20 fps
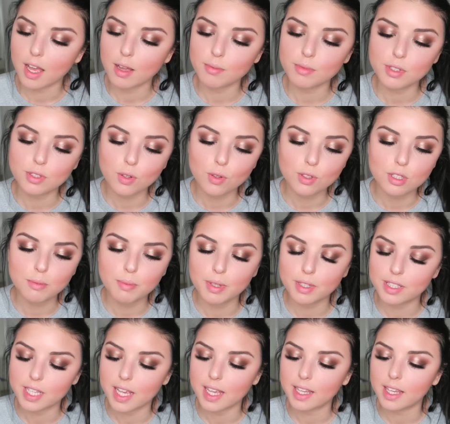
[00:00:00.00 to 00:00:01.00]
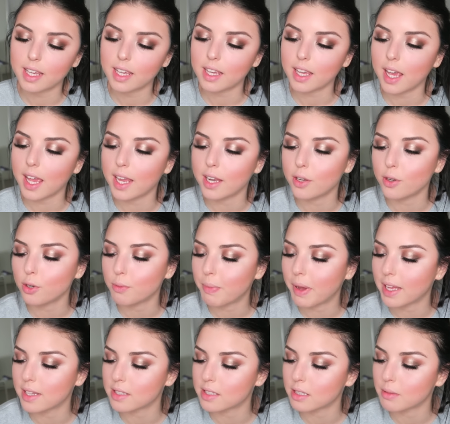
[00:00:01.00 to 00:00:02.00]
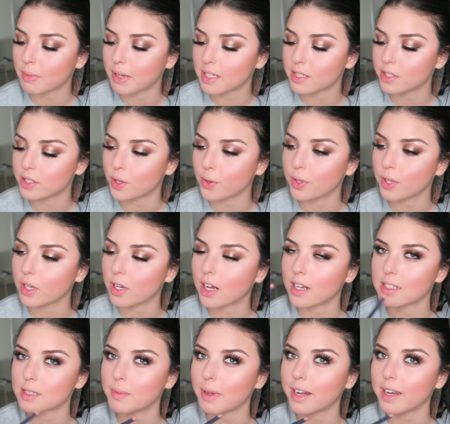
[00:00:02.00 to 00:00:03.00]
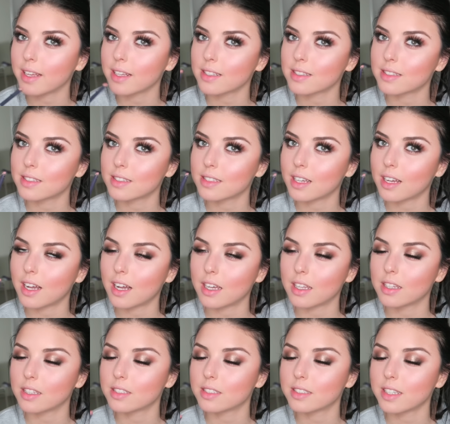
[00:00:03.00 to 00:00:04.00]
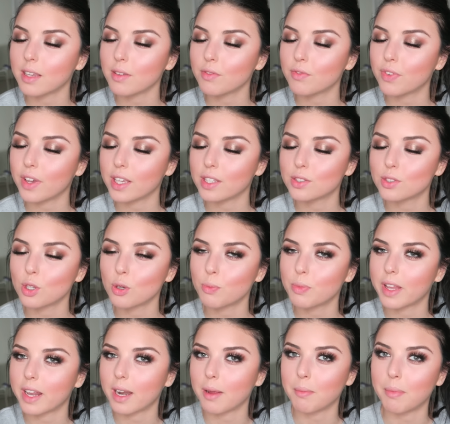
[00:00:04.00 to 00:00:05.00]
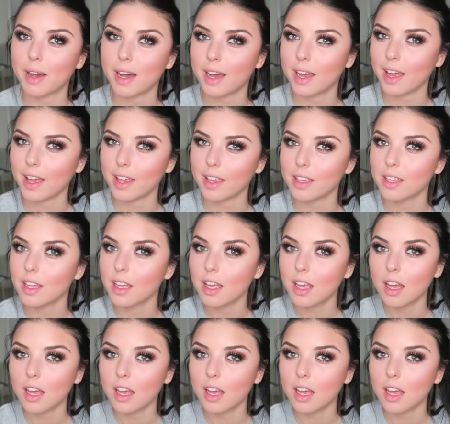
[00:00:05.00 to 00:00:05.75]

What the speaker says: I am just going to be taking a nude pencil by Sonya Cosmetics, the same face soap that I buy